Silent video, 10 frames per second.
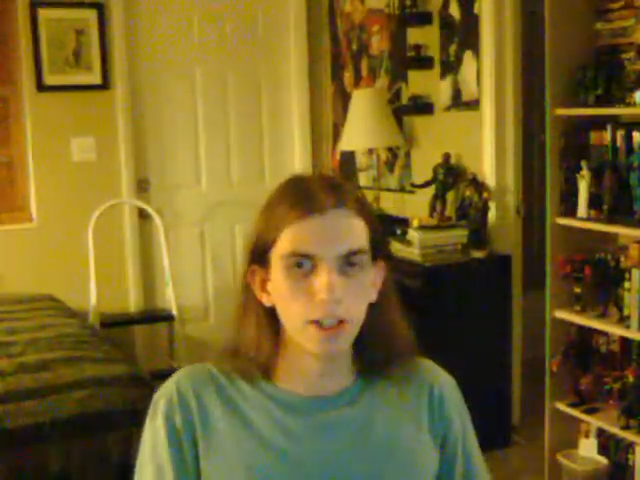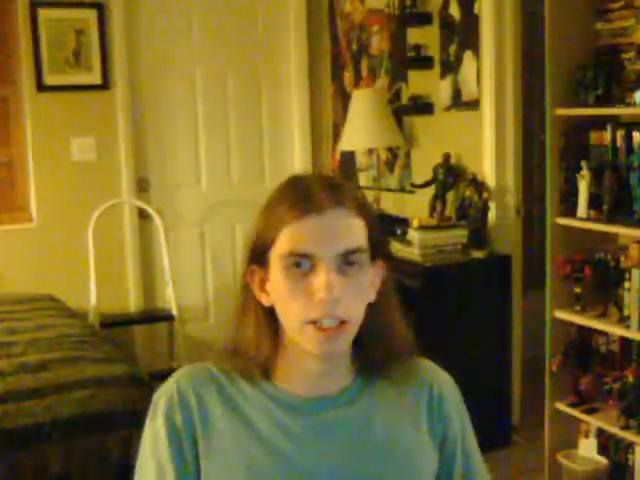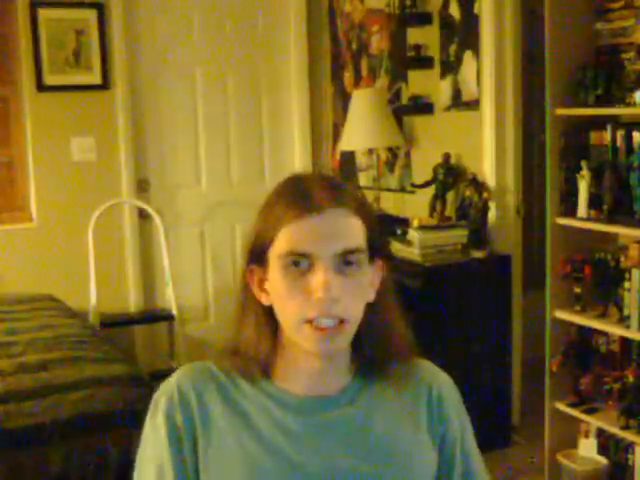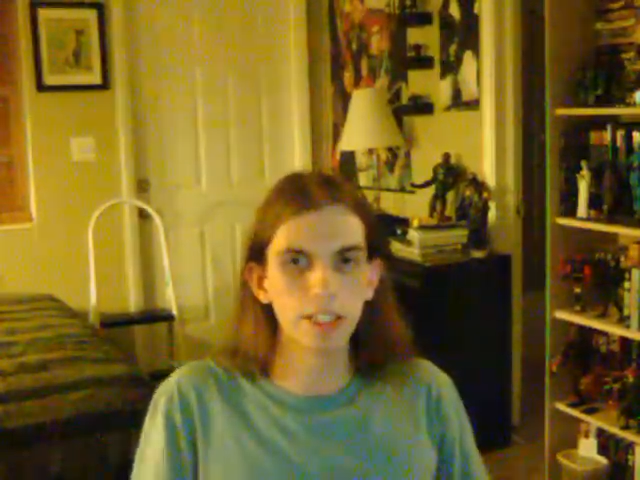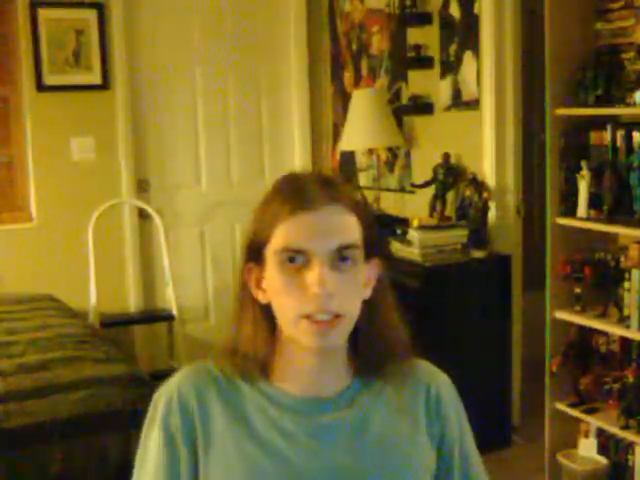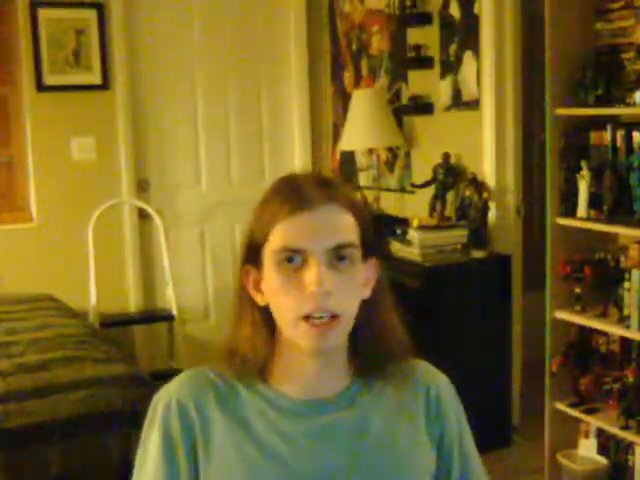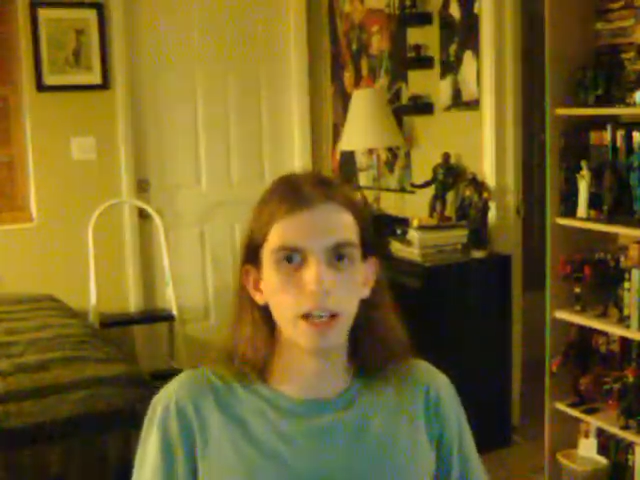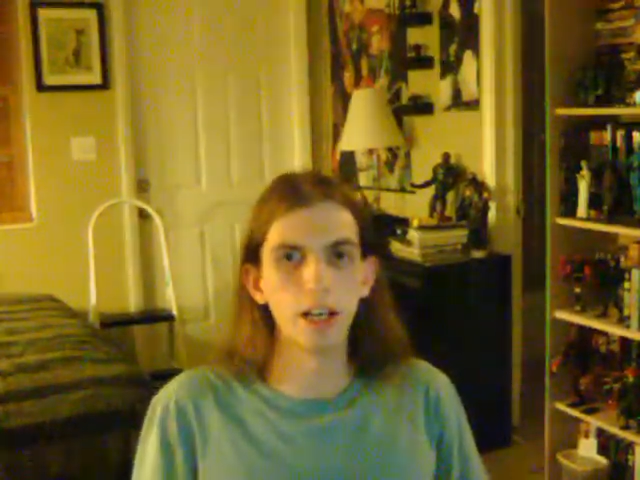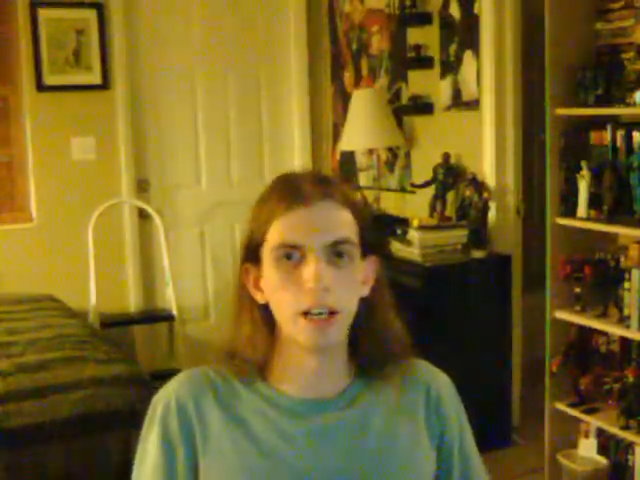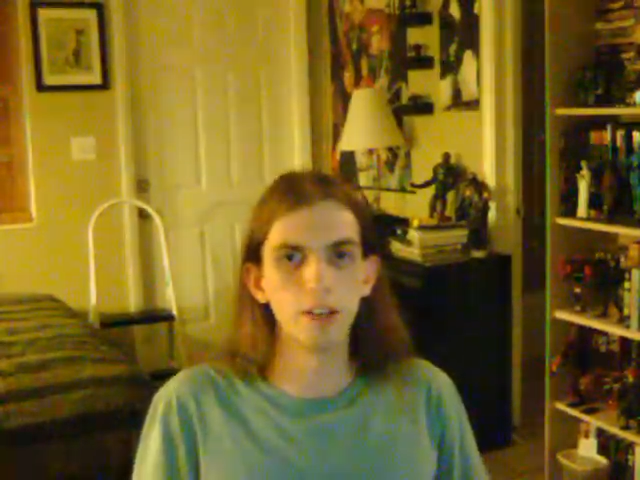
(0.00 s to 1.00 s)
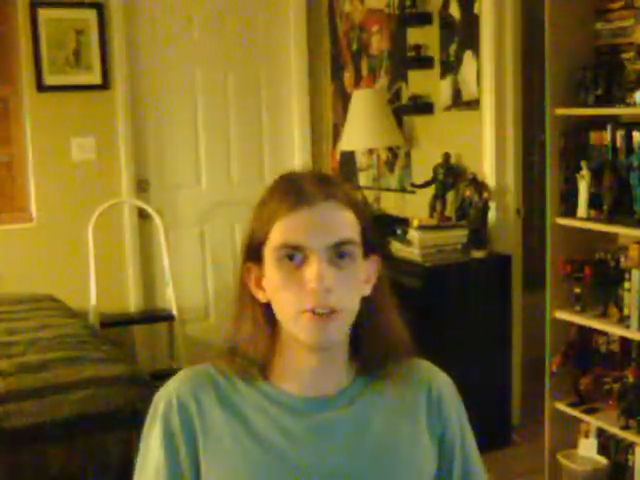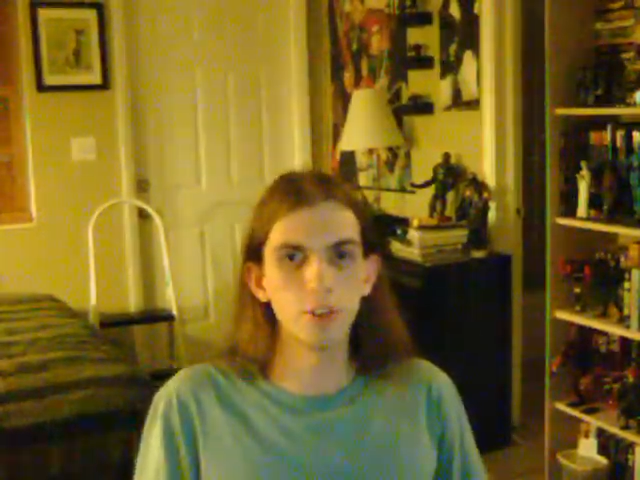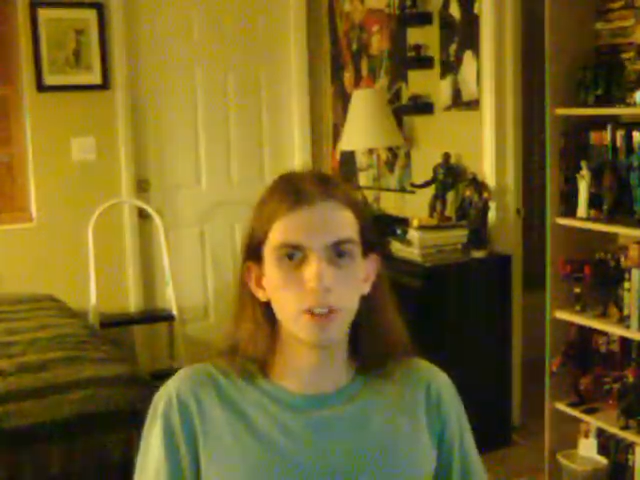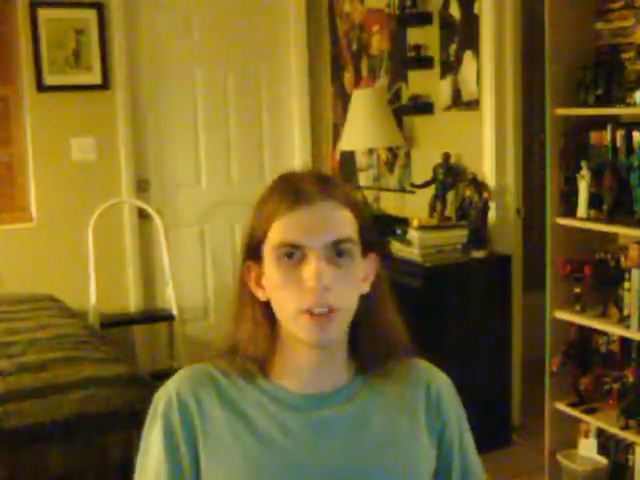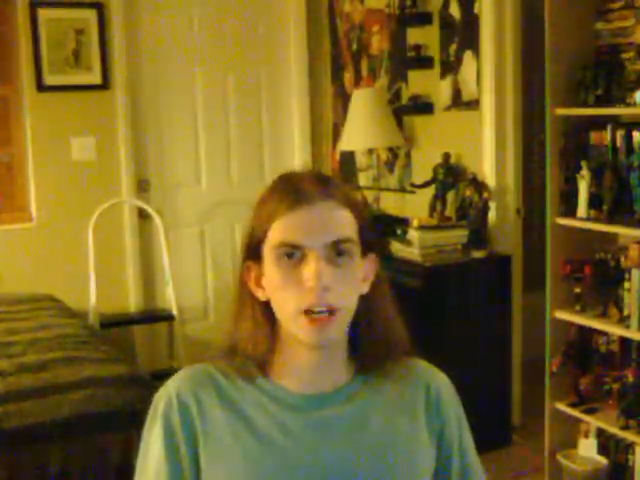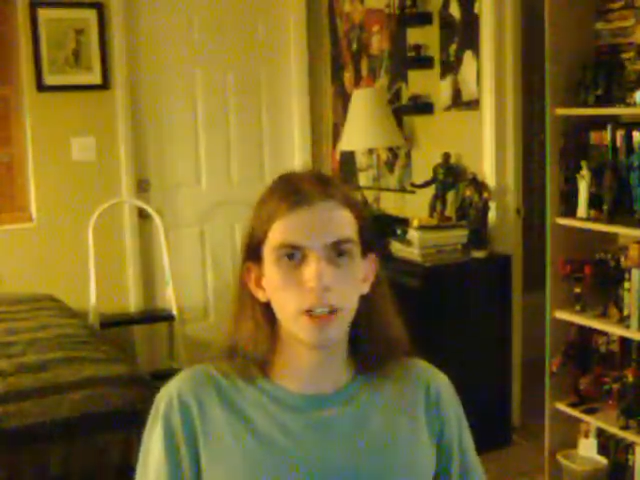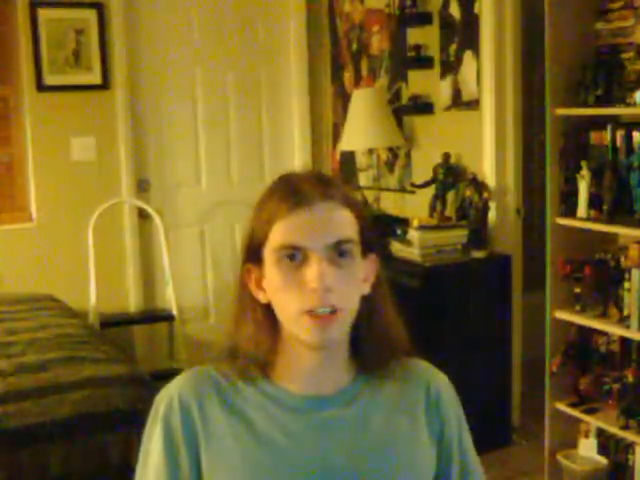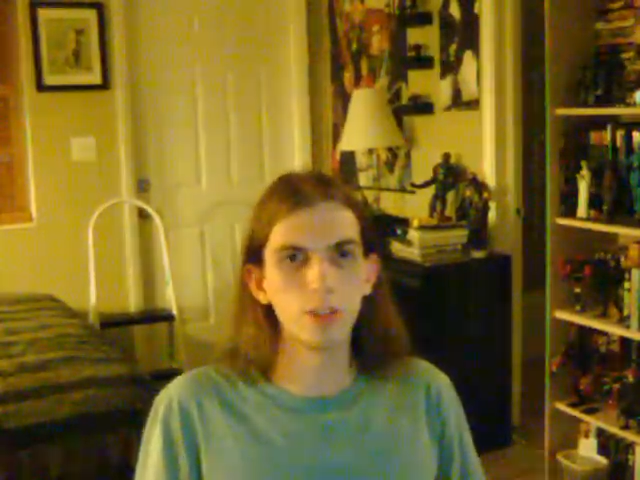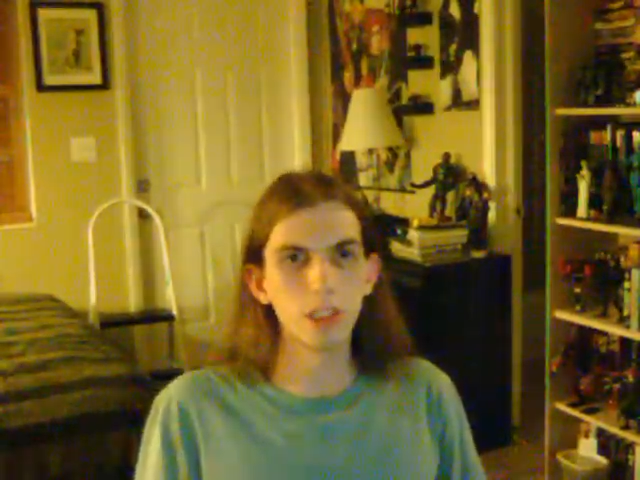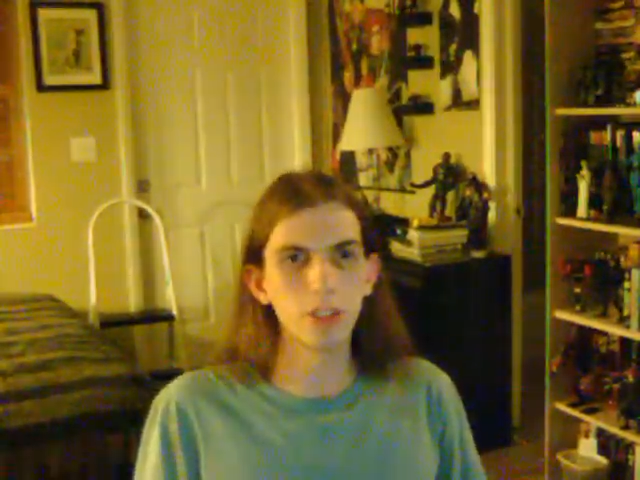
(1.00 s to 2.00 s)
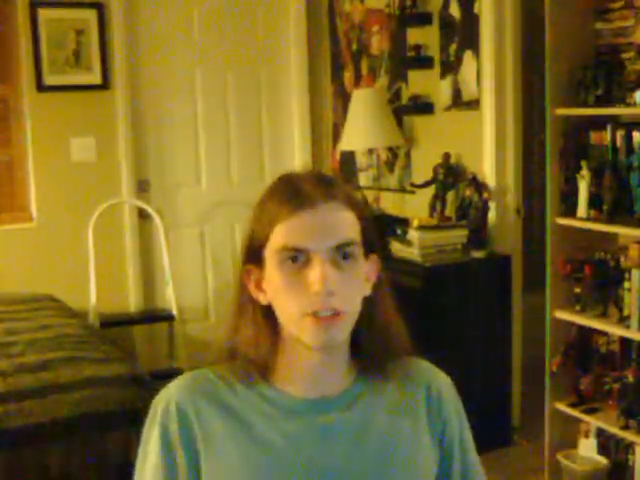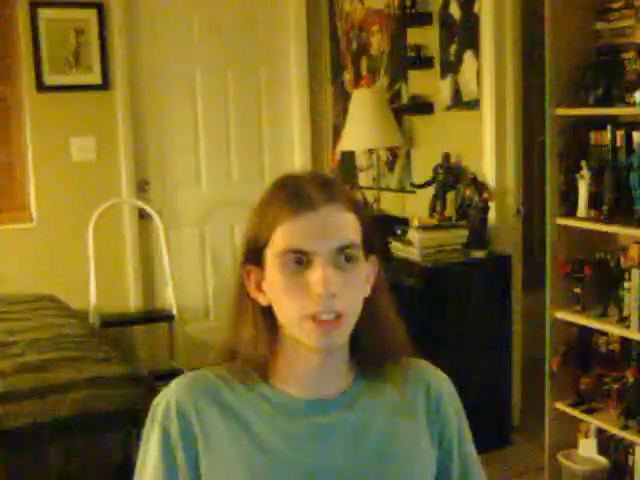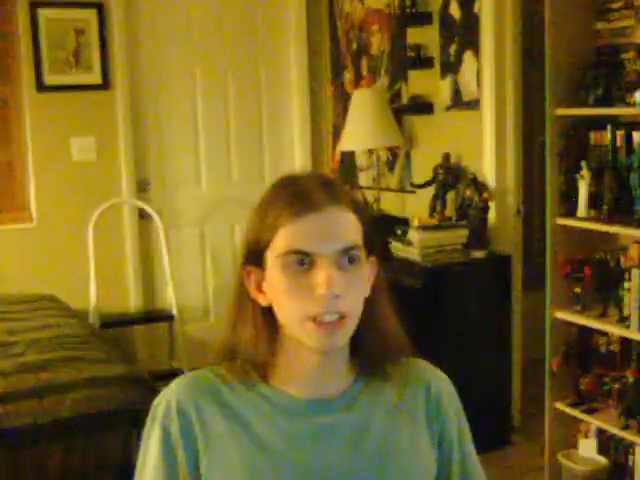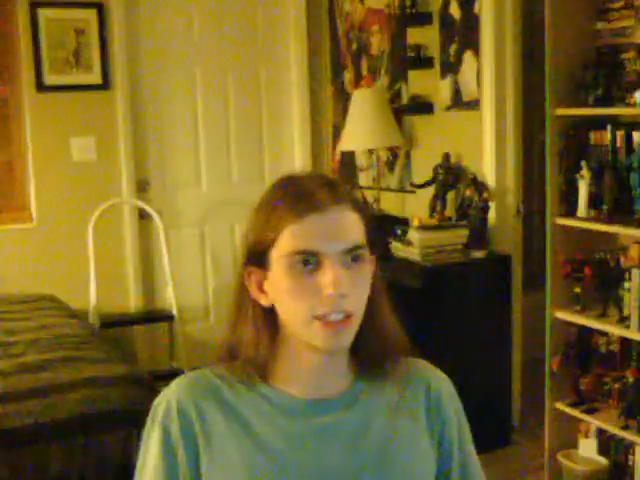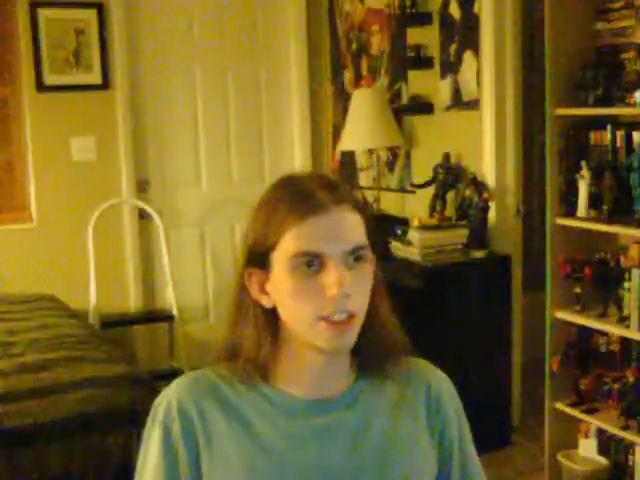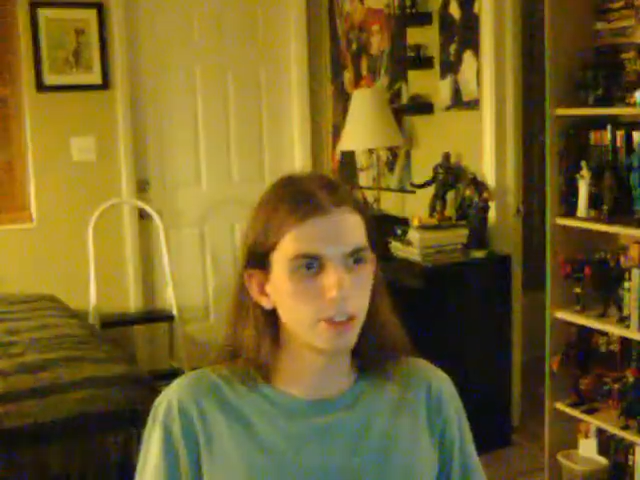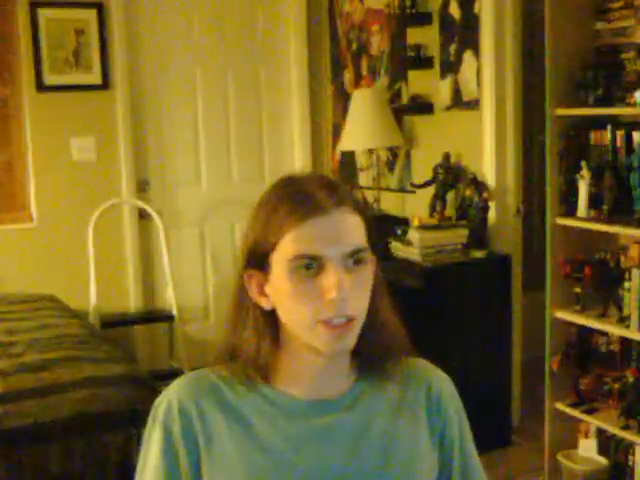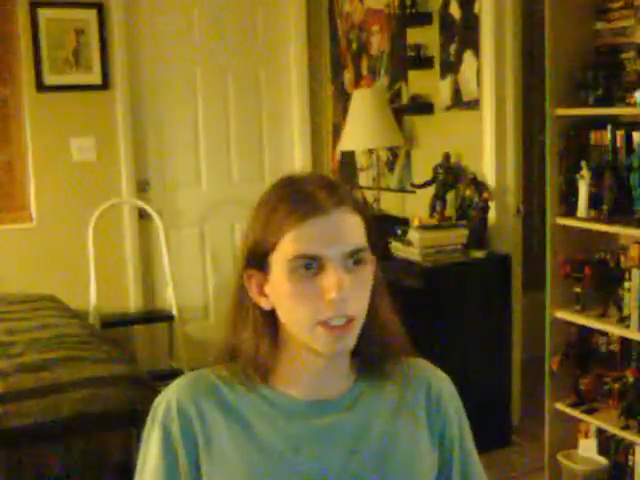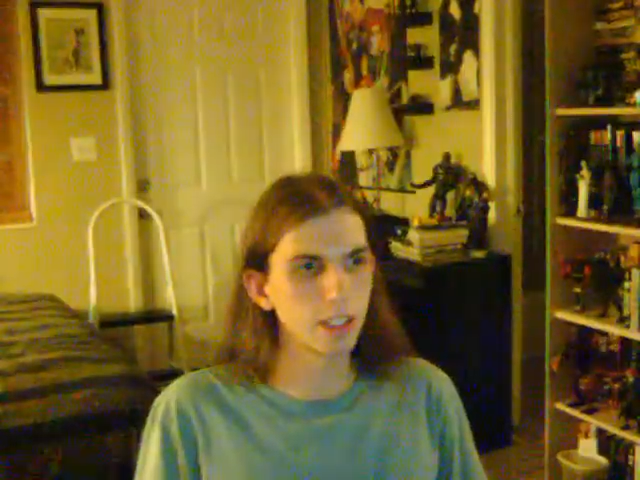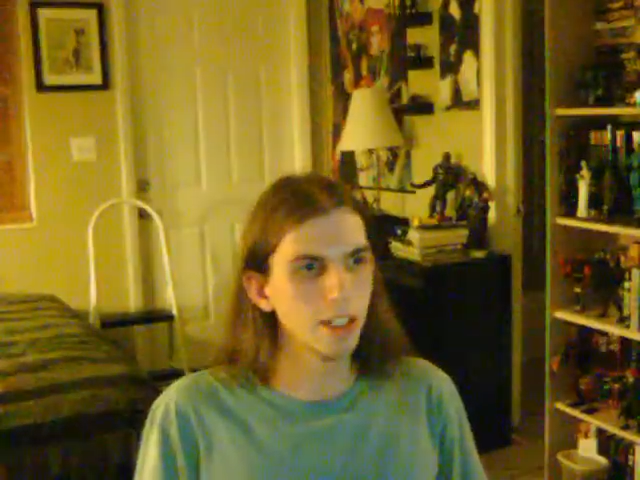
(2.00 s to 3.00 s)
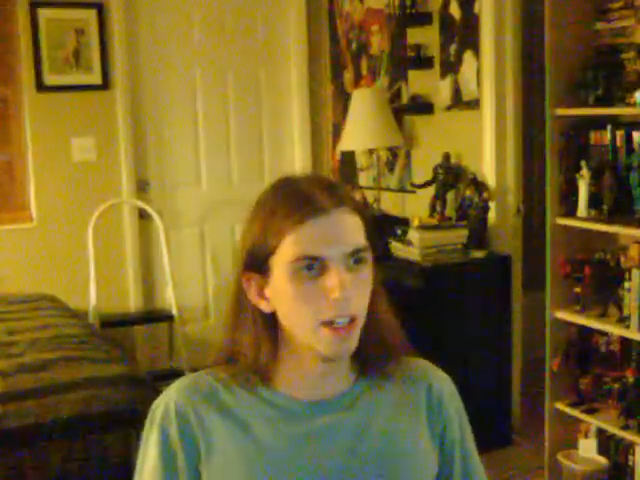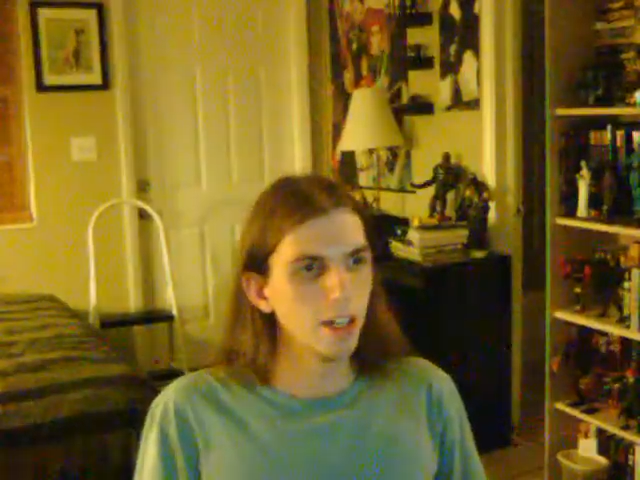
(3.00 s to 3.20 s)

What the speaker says: this future continuity for Season 3.